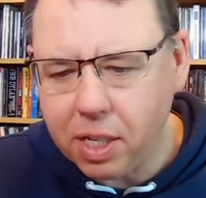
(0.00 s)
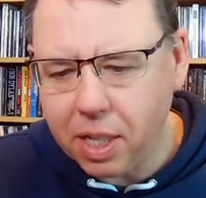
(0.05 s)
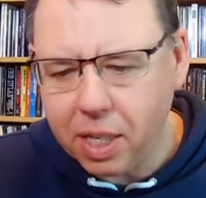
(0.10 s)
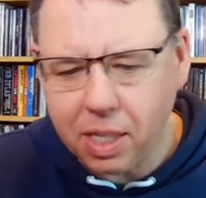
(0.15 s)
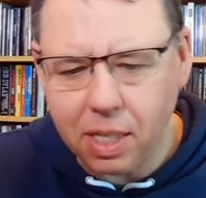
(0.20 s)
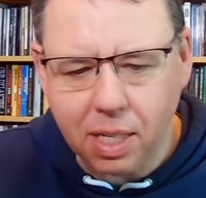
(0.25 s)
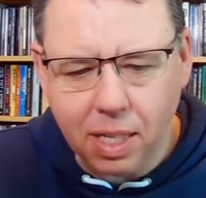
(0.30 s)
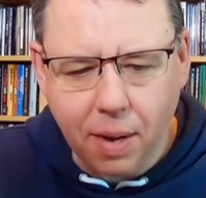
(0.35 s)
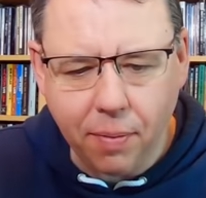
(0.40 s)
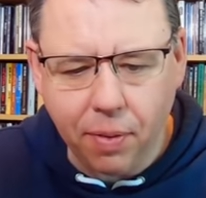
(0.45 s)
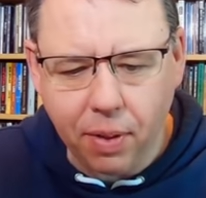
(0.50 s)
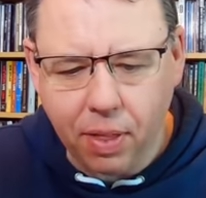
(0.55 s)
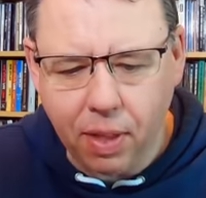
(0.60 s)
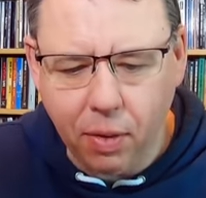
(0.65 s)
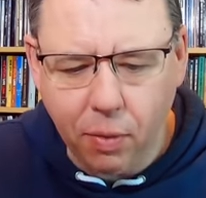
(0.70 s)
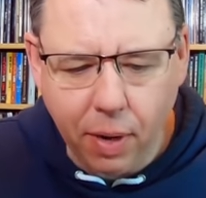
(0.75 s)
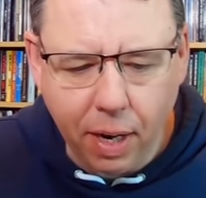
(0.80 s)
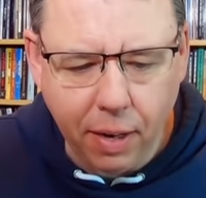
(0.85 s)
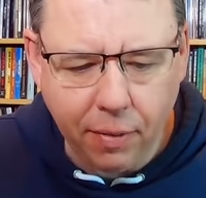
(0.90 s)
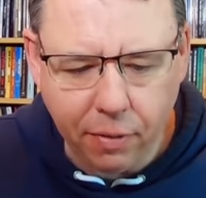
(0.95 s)
so this is
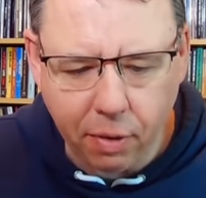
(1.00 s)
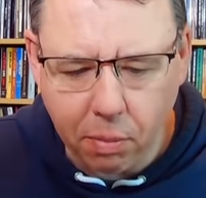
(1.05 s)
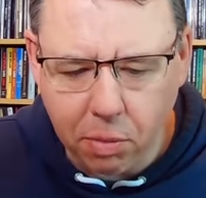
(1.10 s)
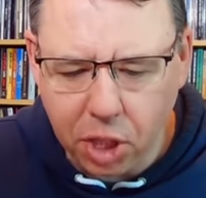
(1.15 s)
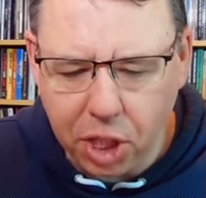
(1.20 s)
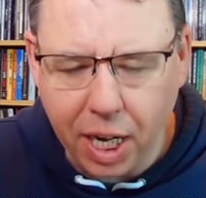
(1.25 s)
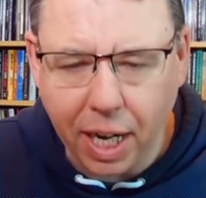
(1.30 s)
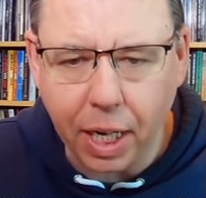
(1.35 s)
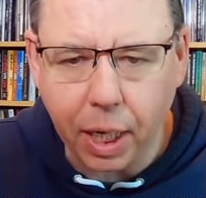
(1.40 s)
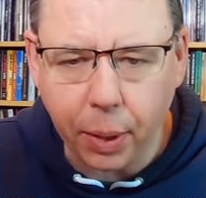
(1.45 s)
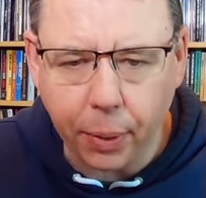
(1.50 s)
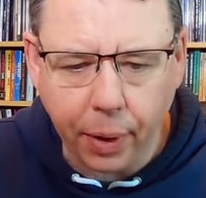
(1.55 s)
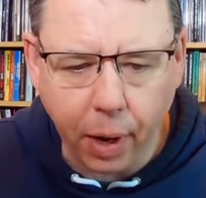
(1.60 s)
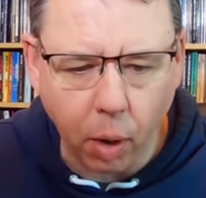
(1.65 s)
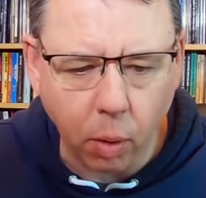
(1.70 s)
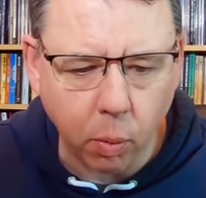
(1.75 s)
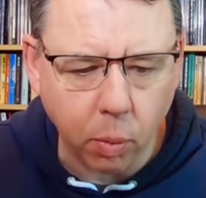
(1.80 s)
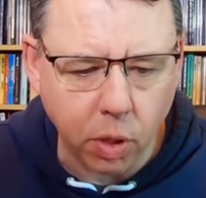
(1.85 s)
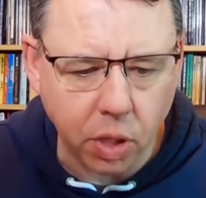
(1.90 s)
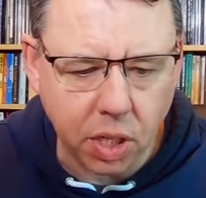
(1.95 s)
everything really from January
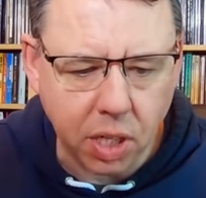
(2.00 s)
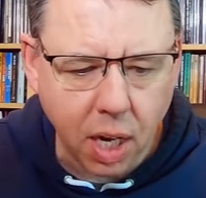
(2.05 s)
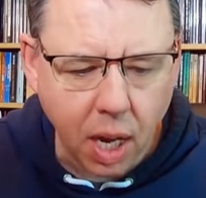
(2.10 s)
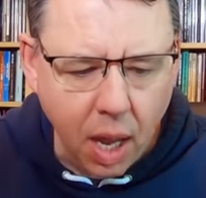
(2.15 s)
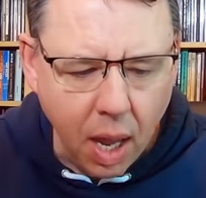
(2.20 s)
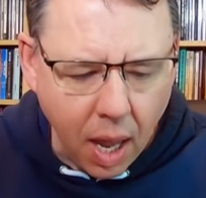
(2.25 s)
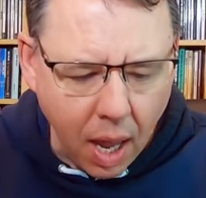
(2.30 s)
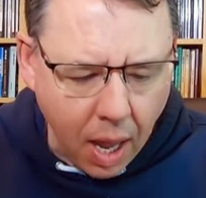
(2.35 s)
onwards.